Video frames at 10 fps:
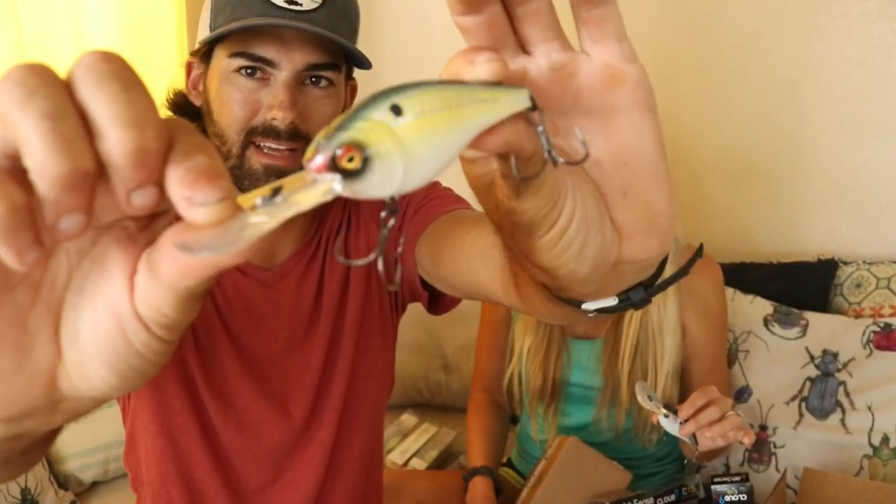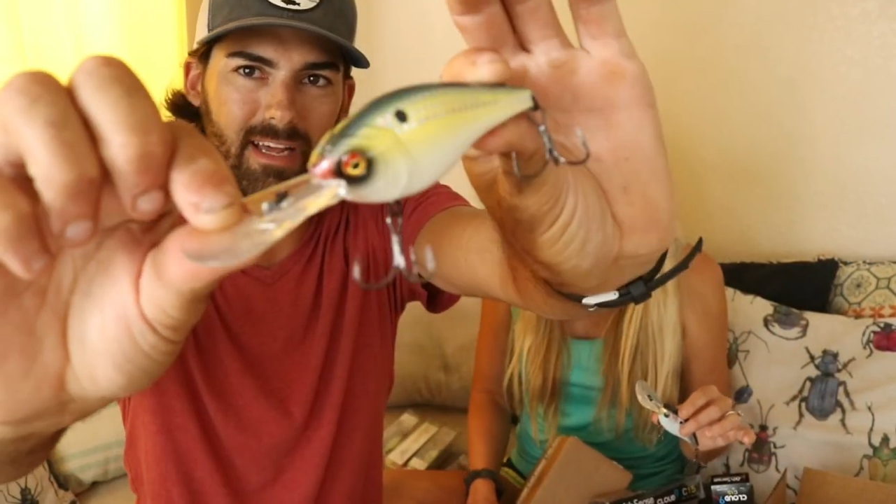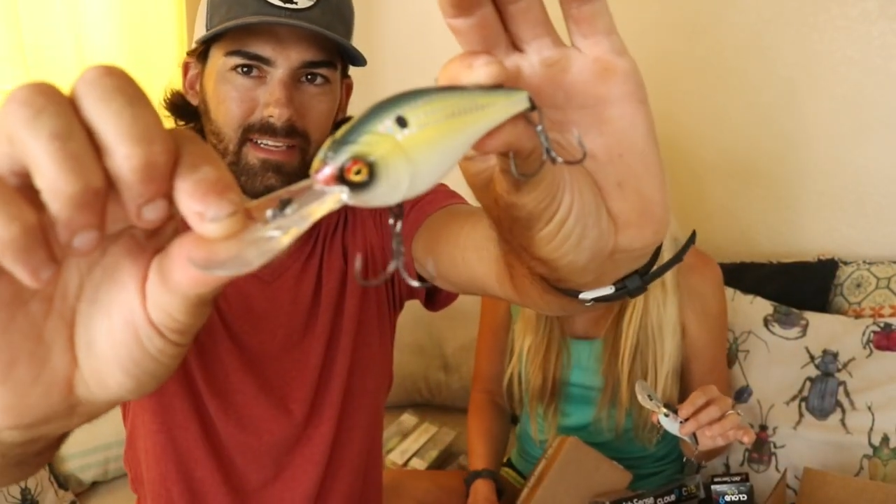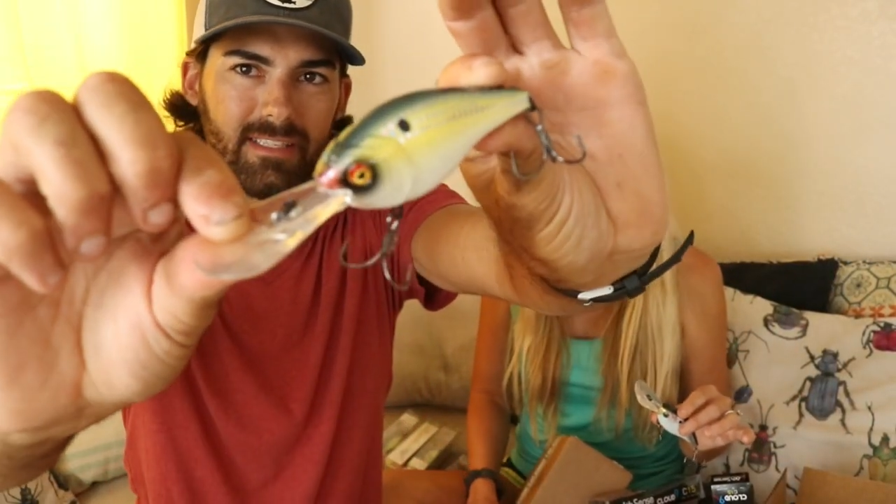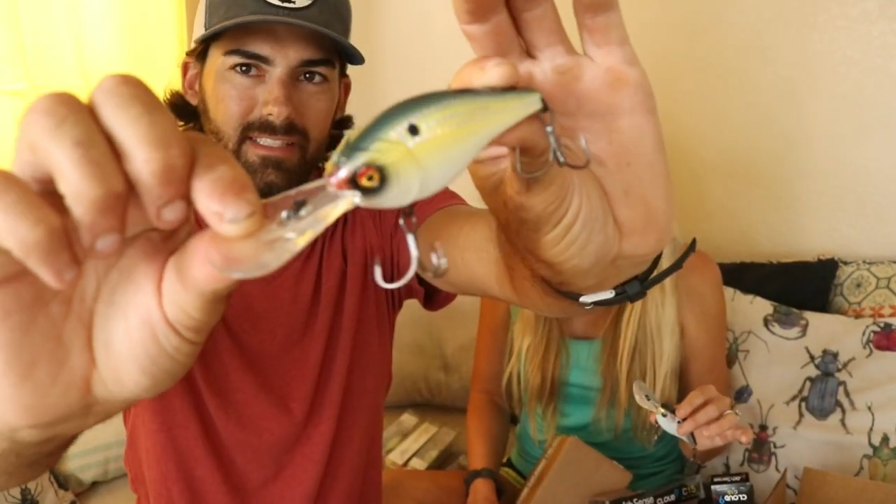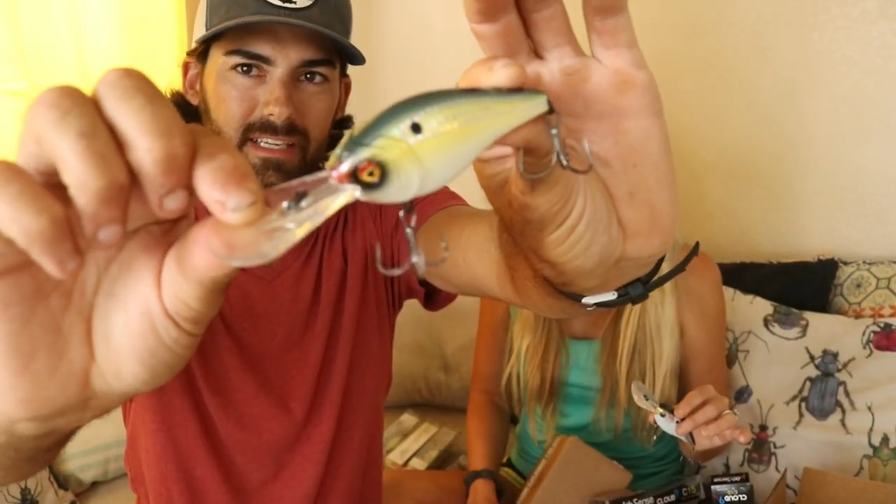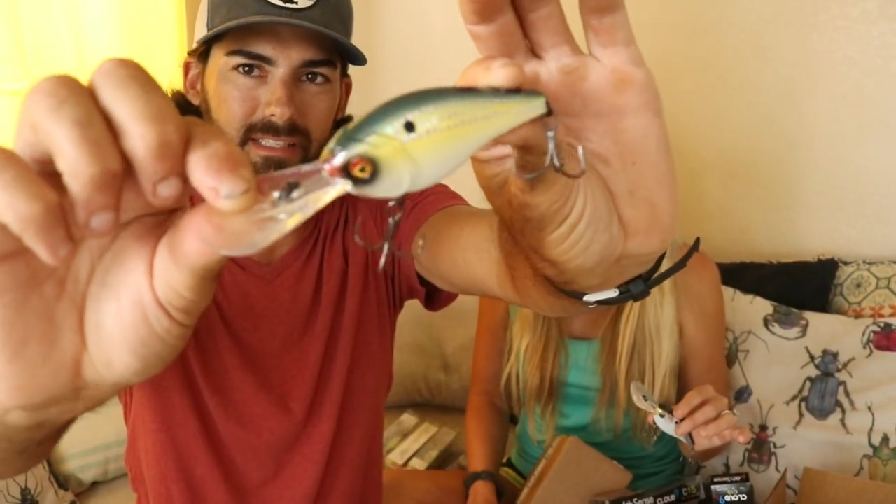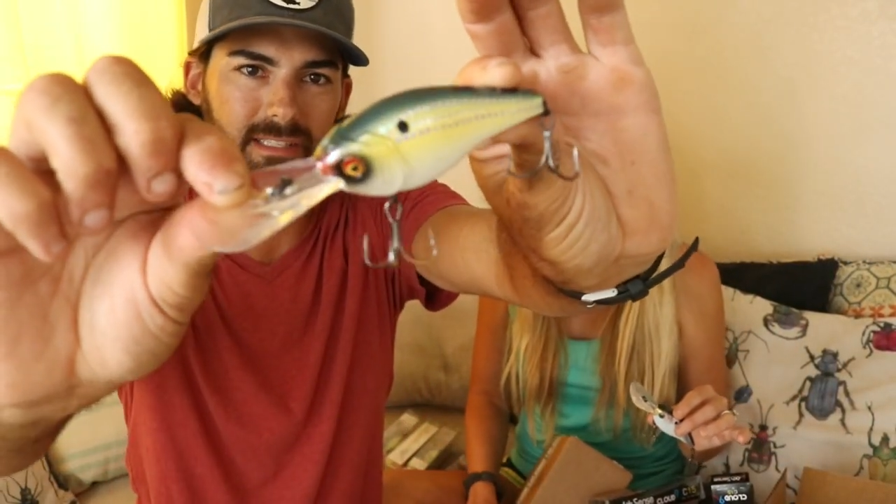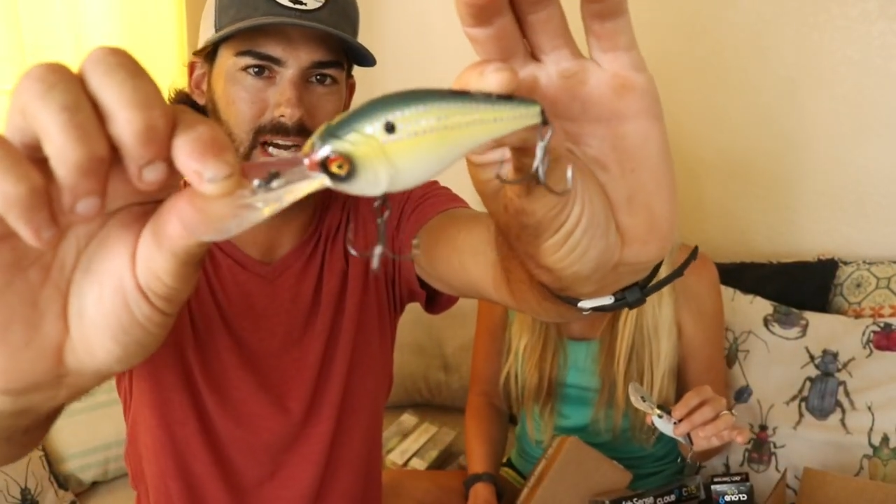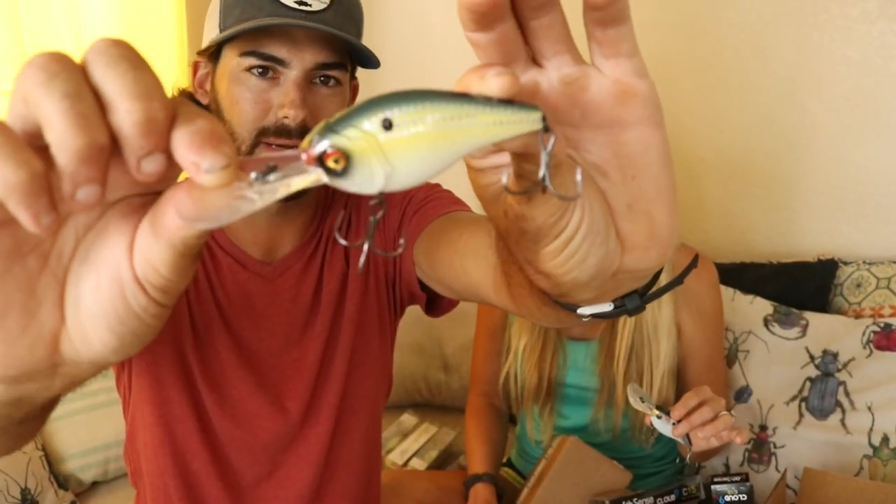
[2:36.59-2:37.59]
That is
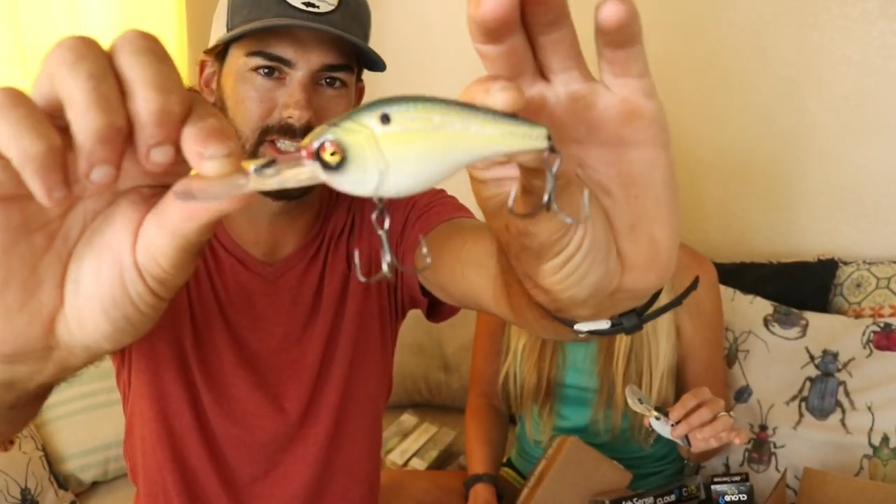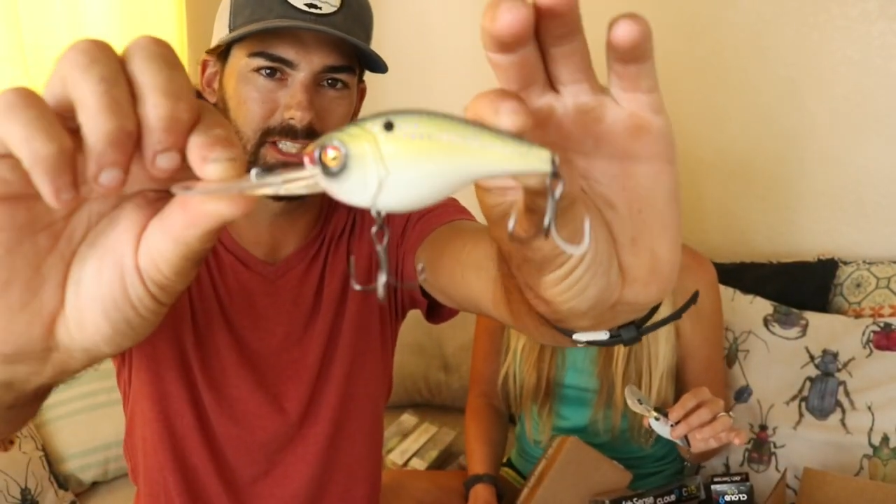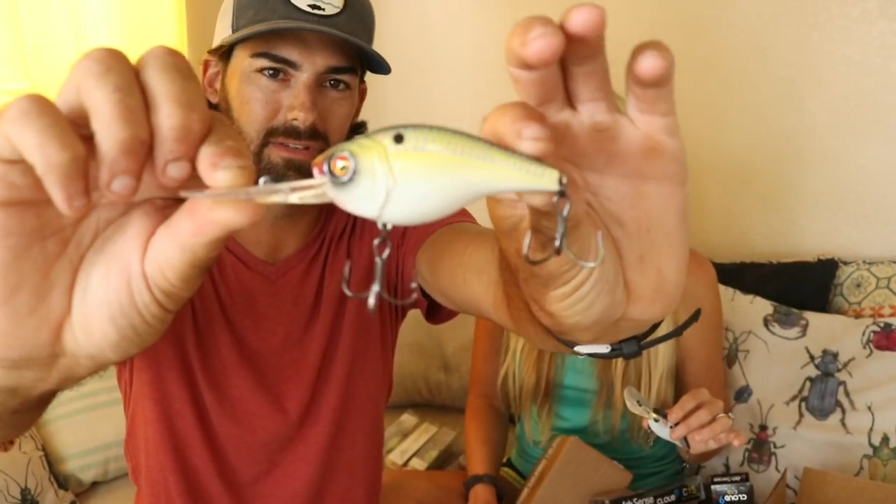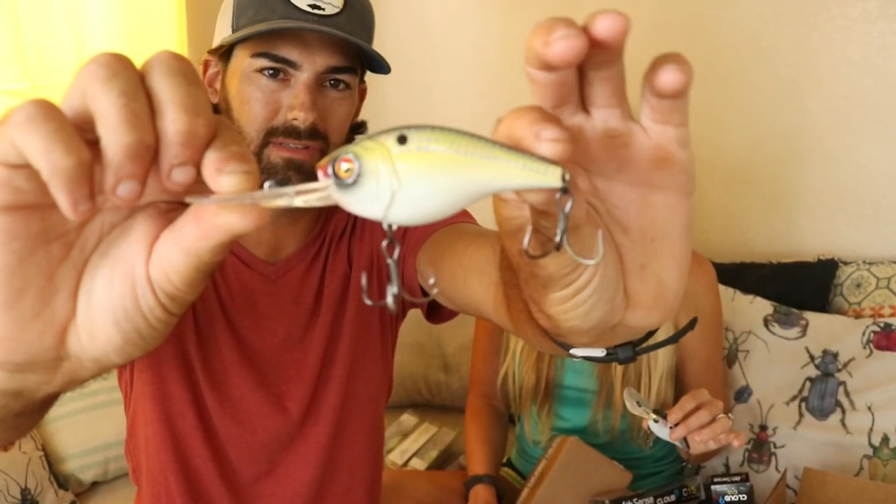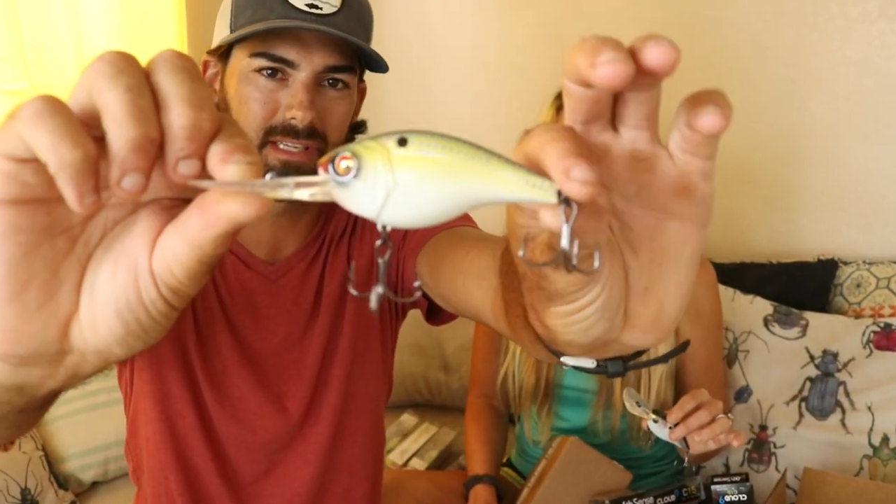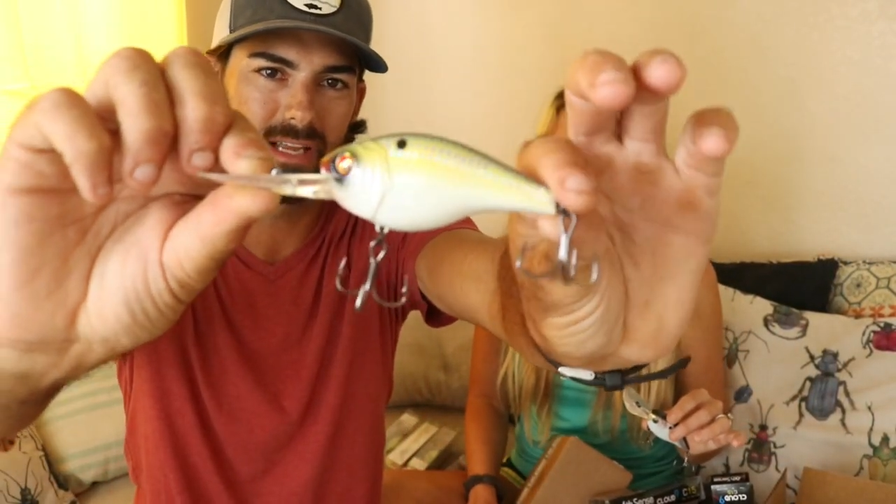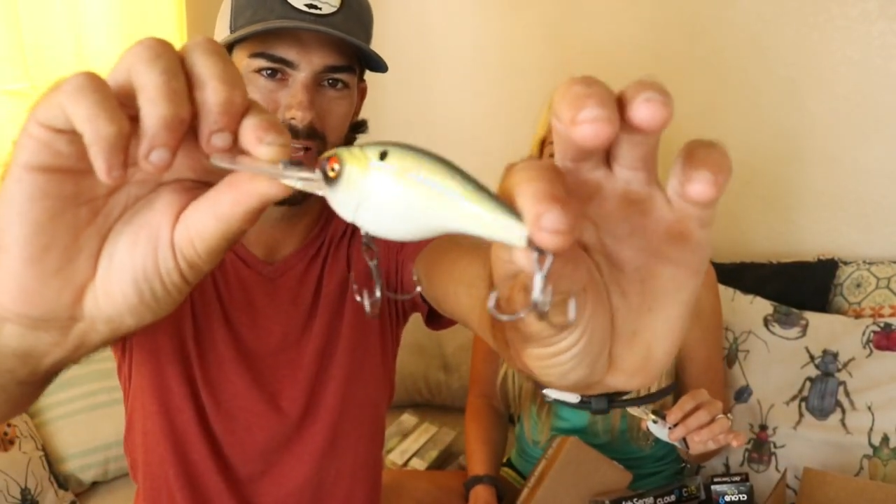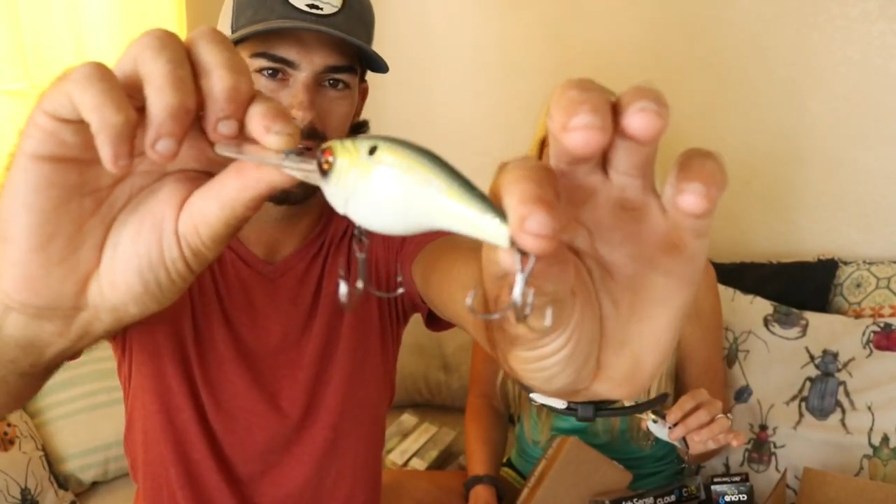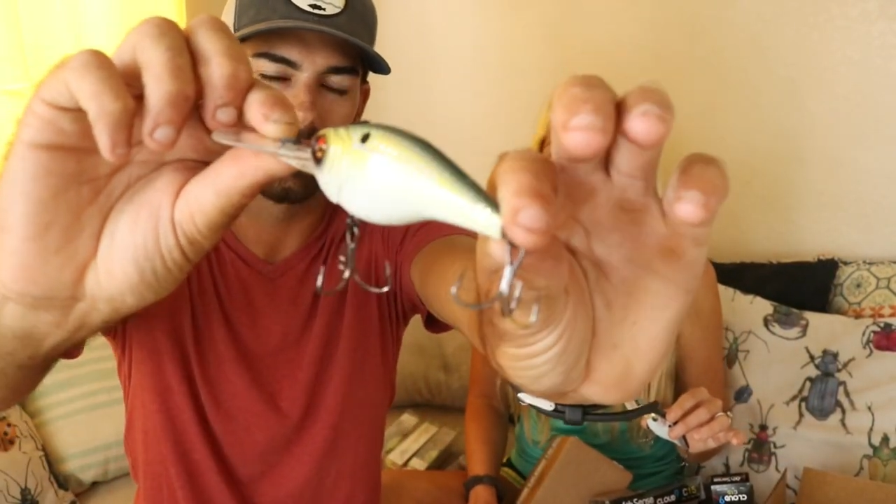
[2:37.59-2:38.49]
the Sob's Juice.